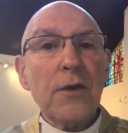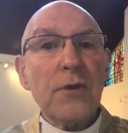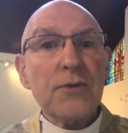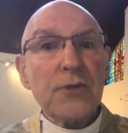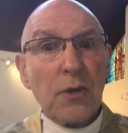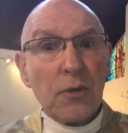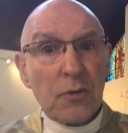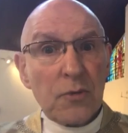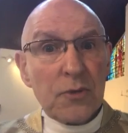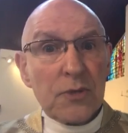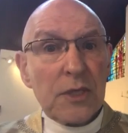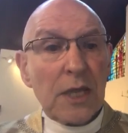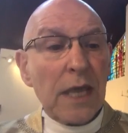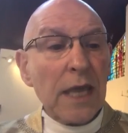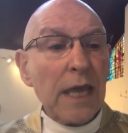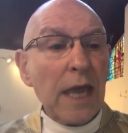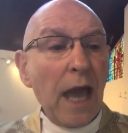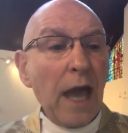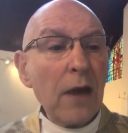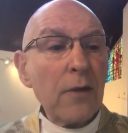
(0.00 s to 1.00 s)
So you
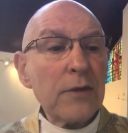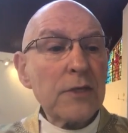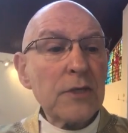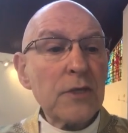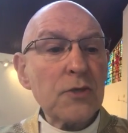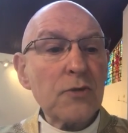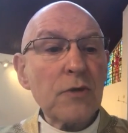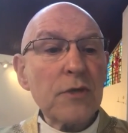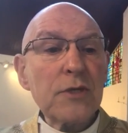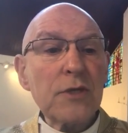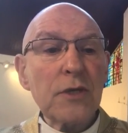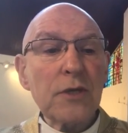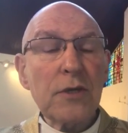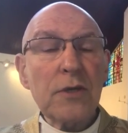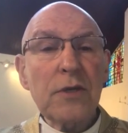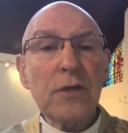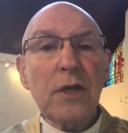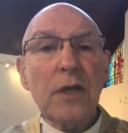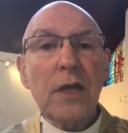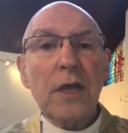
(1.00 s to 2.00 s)
see how it is
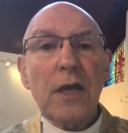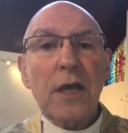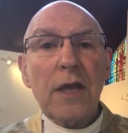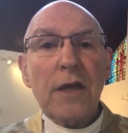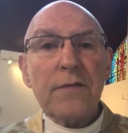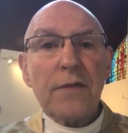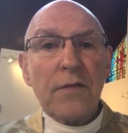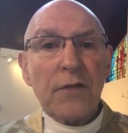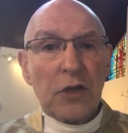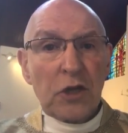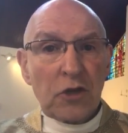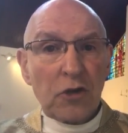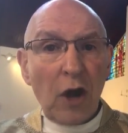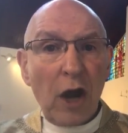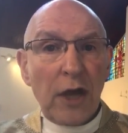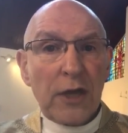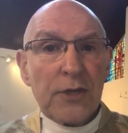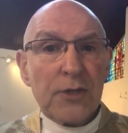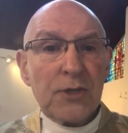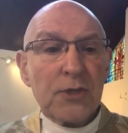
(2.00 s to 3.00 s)
written that the
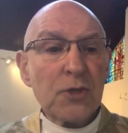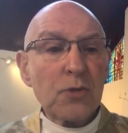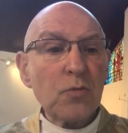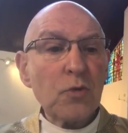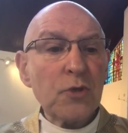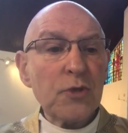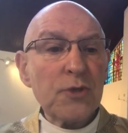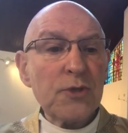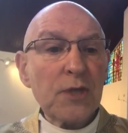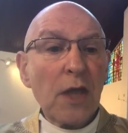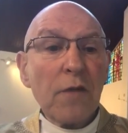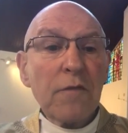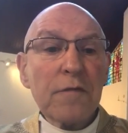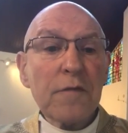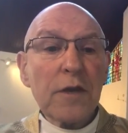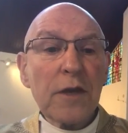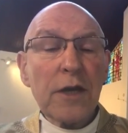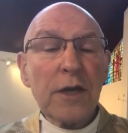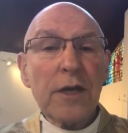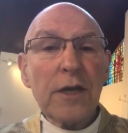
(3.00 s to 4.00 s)
Christ would
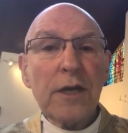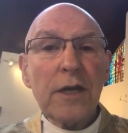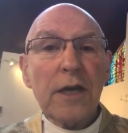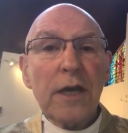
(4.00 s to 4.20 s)
suffer